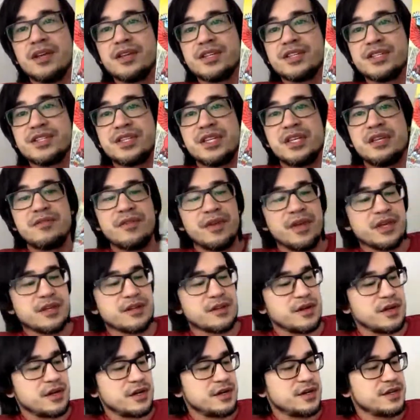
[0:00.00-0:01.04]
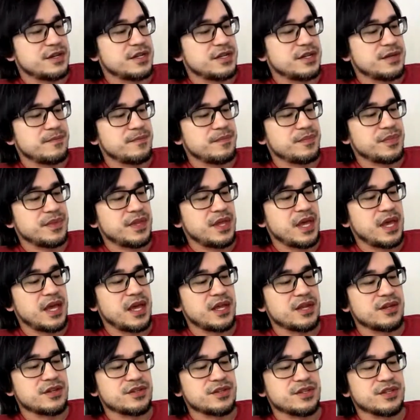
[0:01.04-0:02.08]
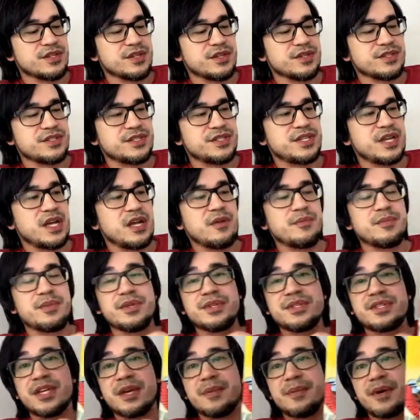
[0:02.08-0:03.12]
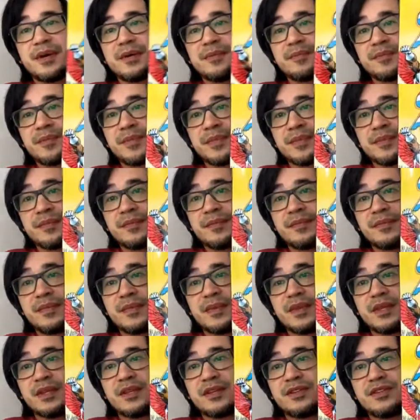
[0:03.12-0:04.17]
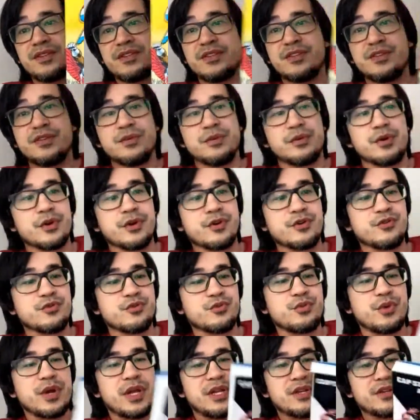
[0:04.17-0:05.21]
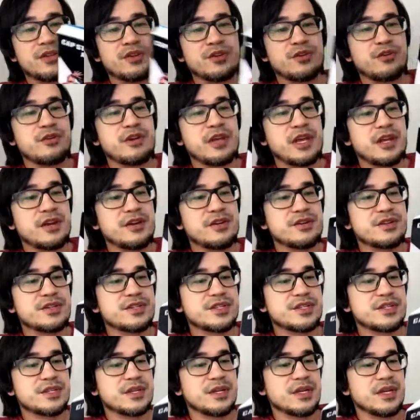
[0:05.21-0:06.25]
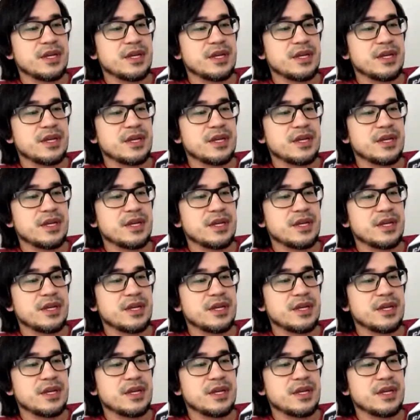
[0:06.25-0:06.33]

Steve Englehart and Sal Buscema, two great creators.